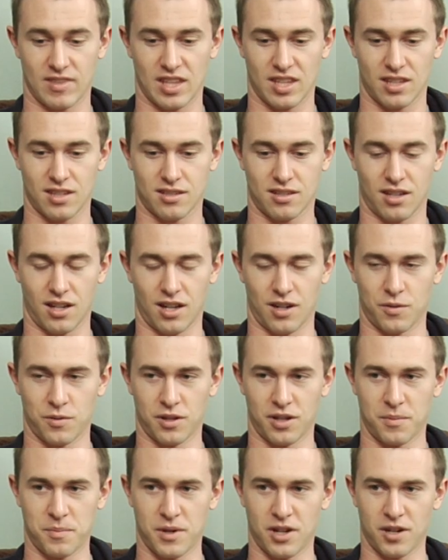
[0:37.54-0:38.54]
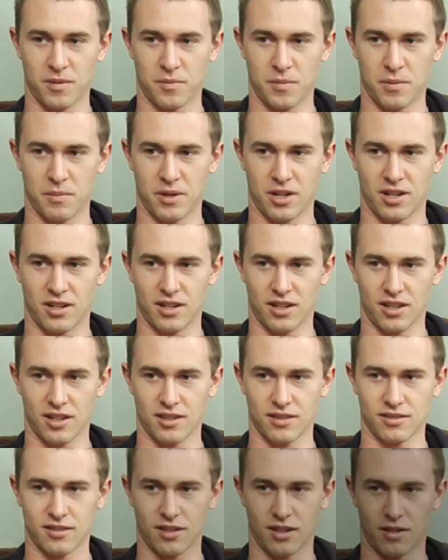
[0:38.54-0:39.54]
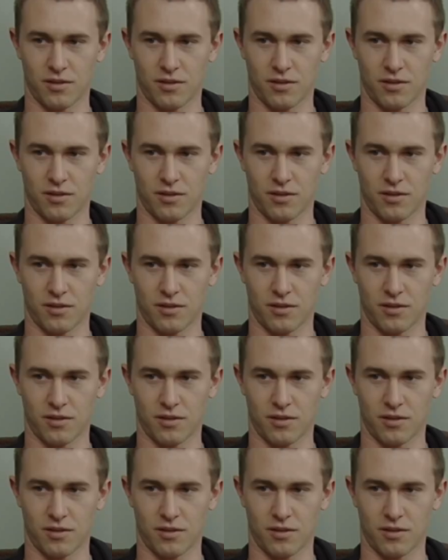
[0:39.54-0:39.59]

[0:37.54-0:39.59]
it's kind of when I made up my mind, I guess.